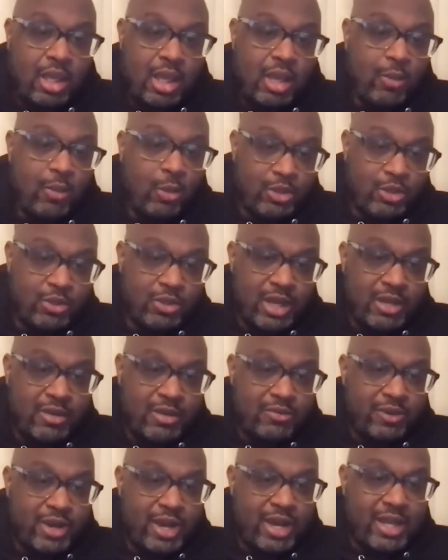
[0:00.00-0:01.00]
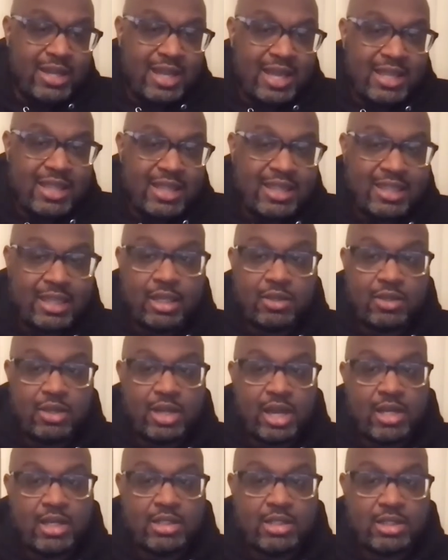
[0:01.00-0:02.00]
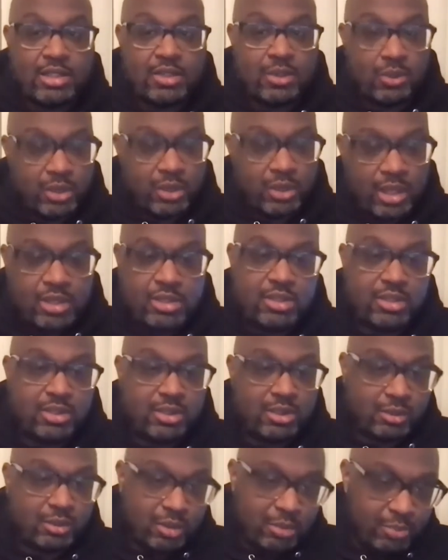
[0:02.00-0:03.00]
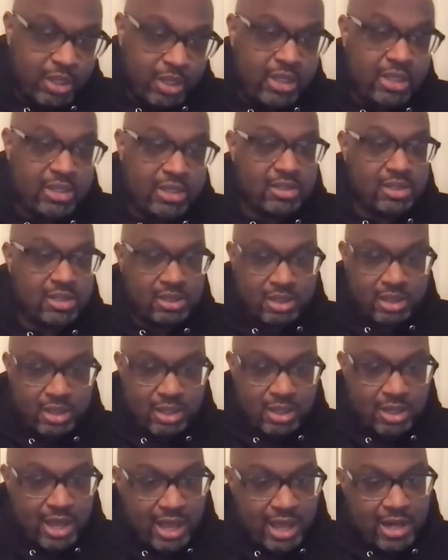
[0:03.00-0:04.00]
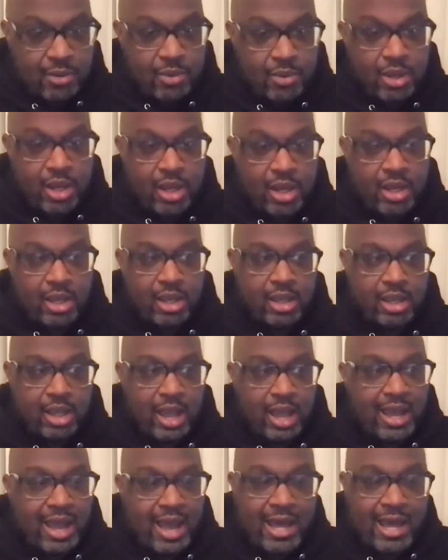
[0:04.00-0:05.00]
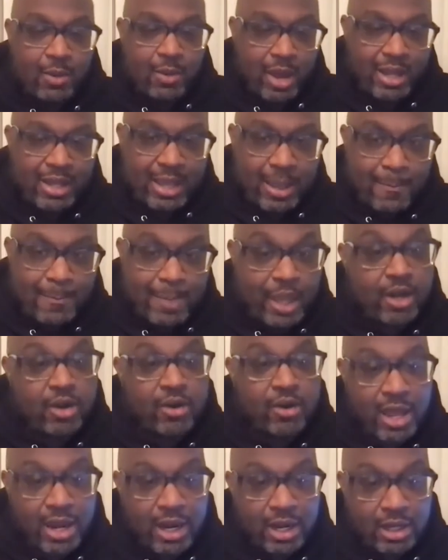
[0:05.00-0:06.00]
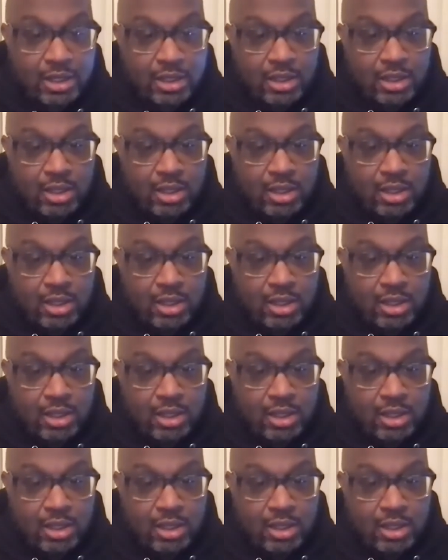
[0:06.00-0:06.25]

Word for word: And once you kind of find that thing, you kind of just okay, let's just be consistent and how do I how do I get better at it?